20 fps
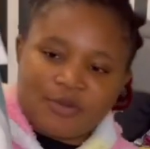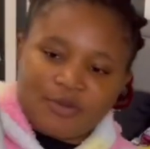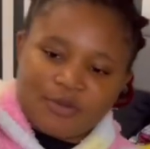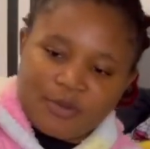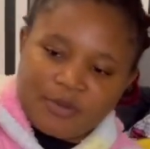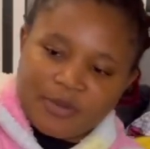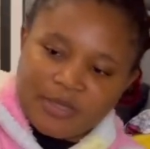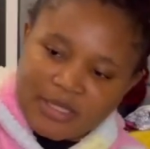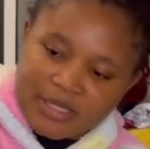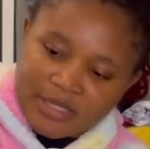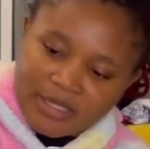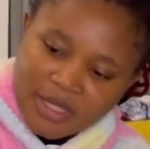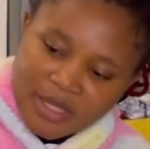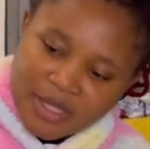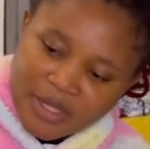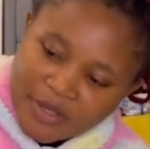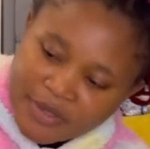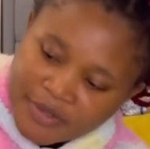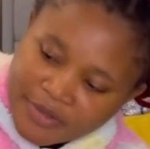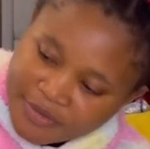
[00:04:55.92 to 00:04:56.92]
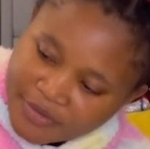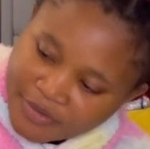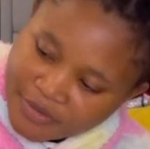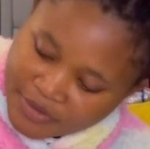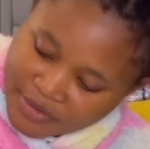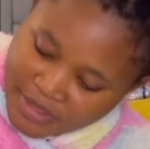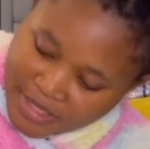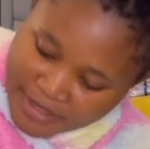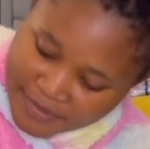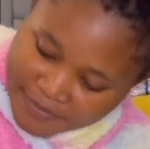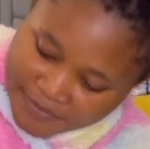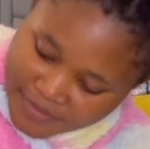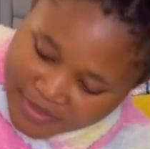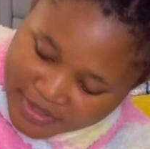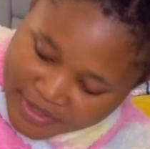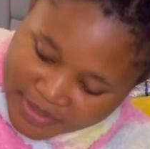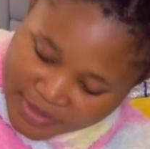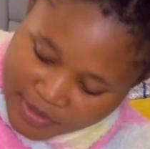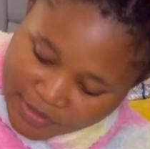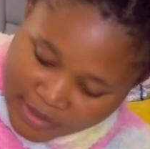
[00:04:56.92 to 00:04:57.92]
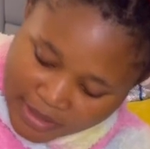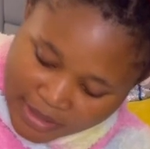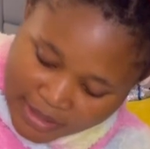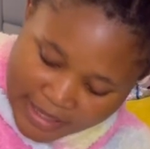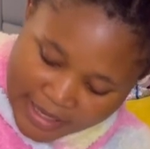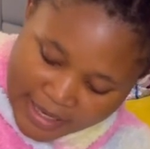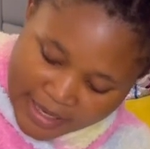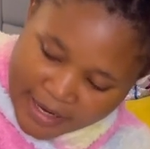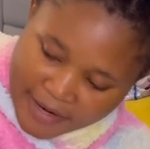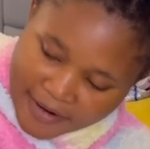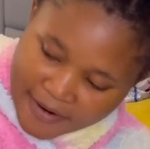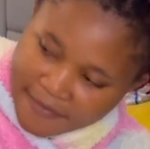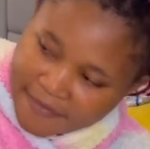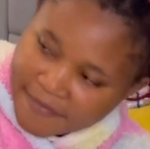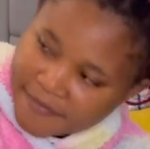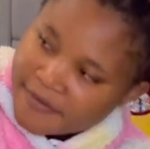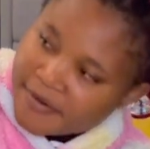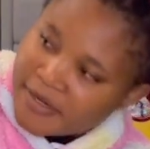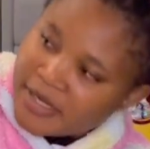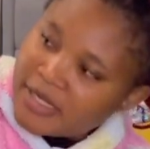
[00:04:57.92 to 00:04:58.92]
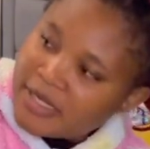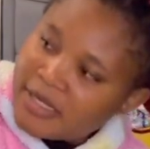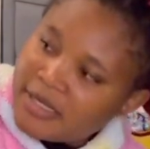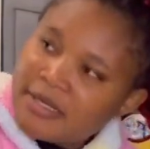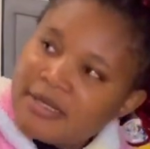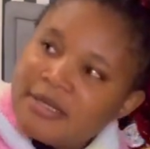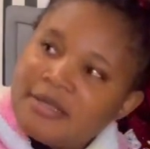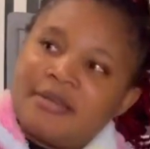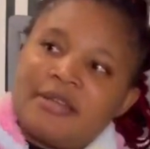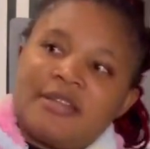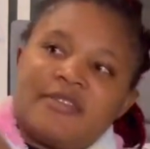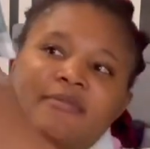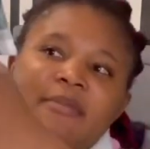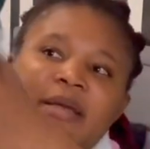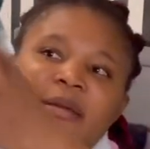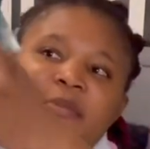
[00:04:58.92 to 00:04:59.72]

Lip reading: or something. So yeah, is this one that I have? This is my